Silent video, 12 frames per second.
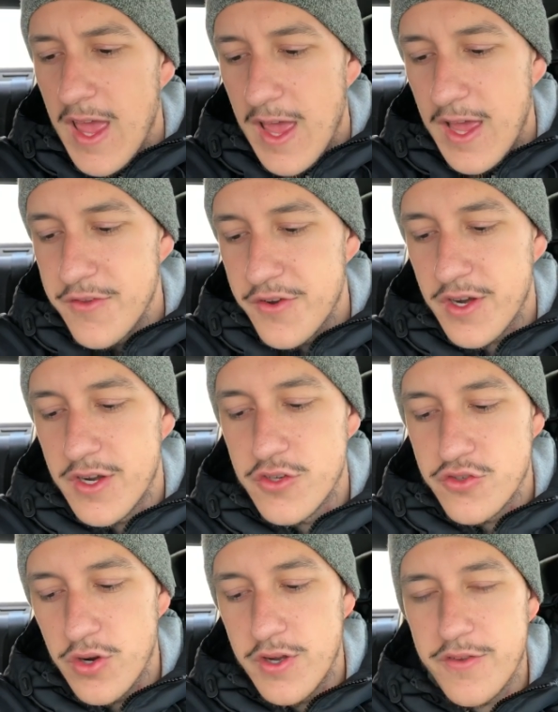and you're going to
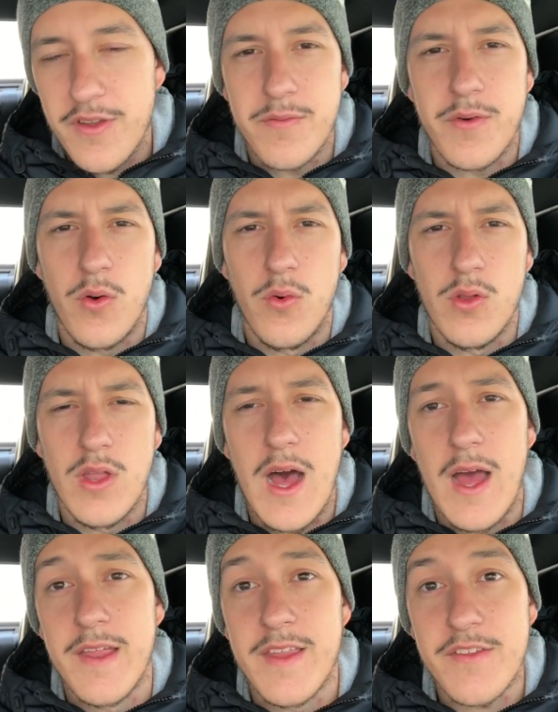enjoy yourself a whole
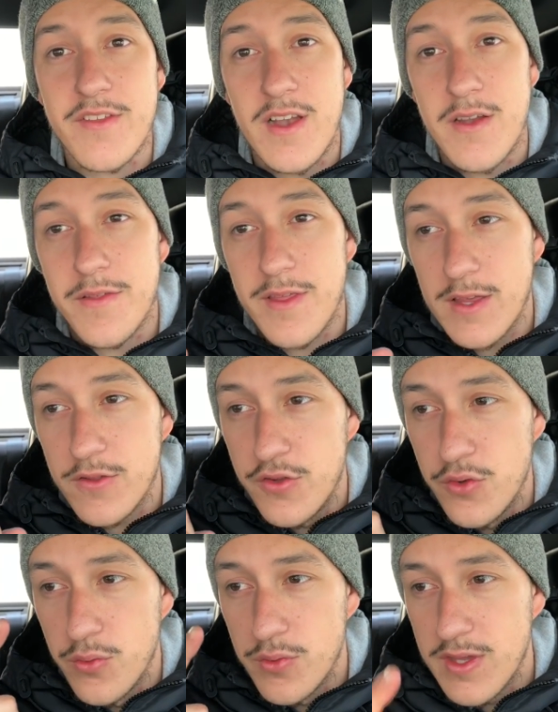lot. And that's another thing
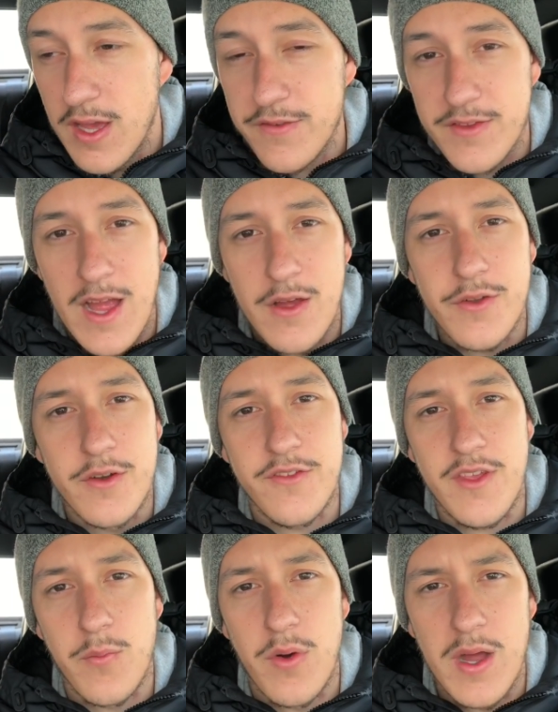too. Yes, now there
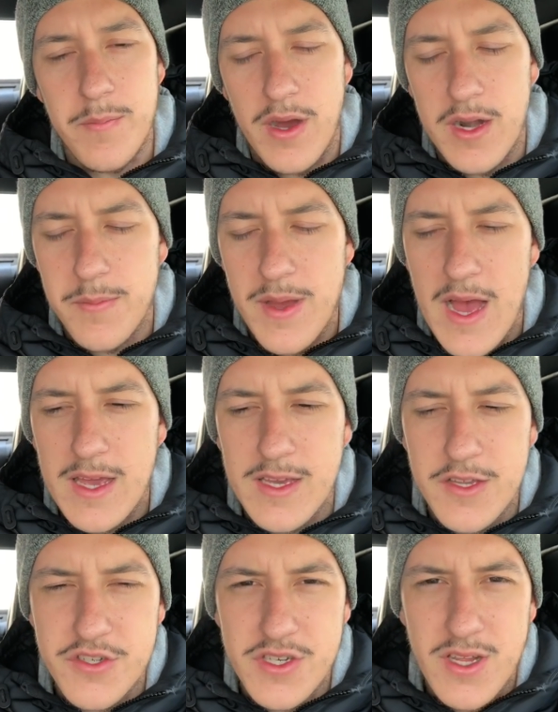is a wide body
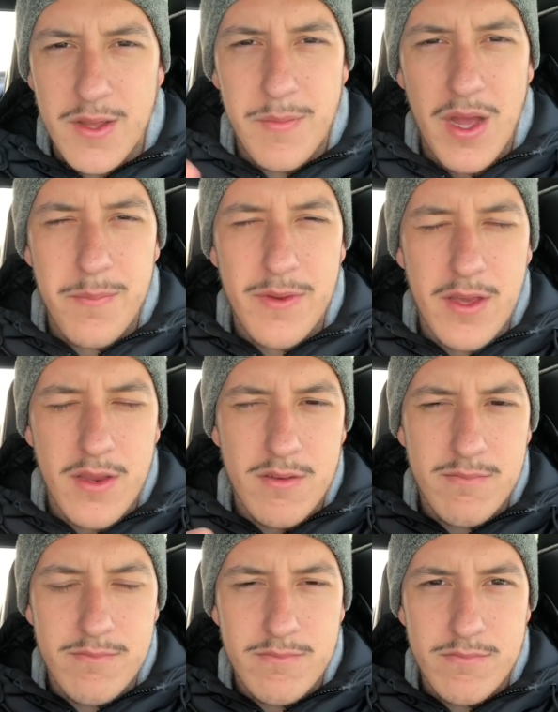package. In my opinion,
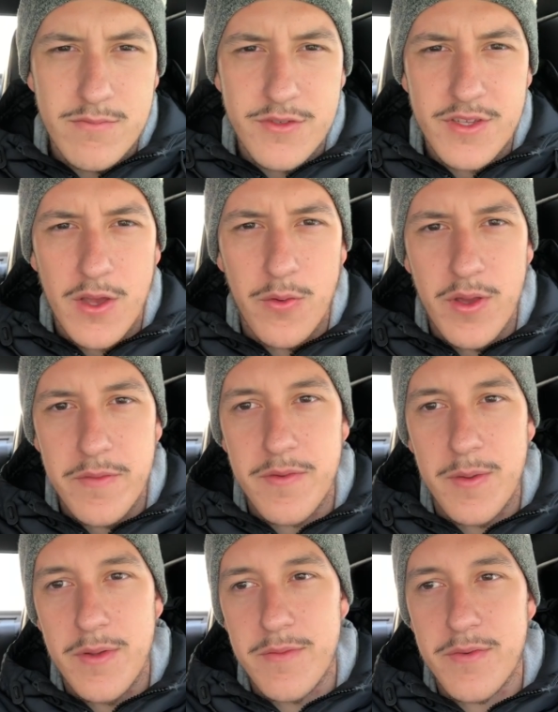stay away
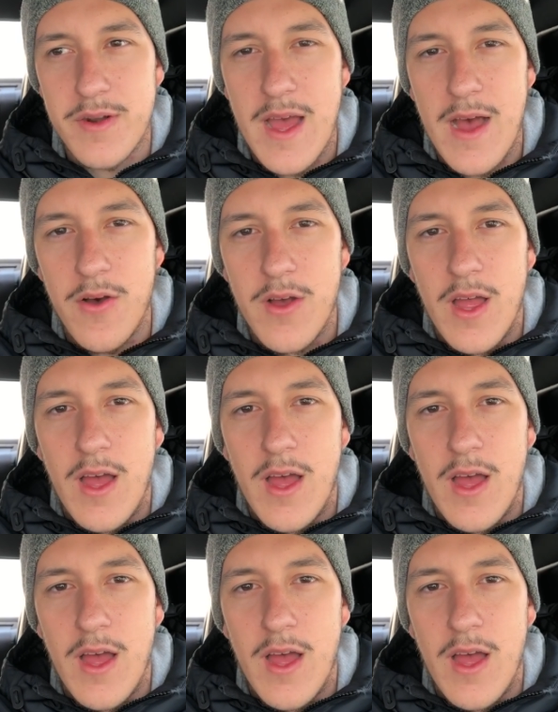from it for now.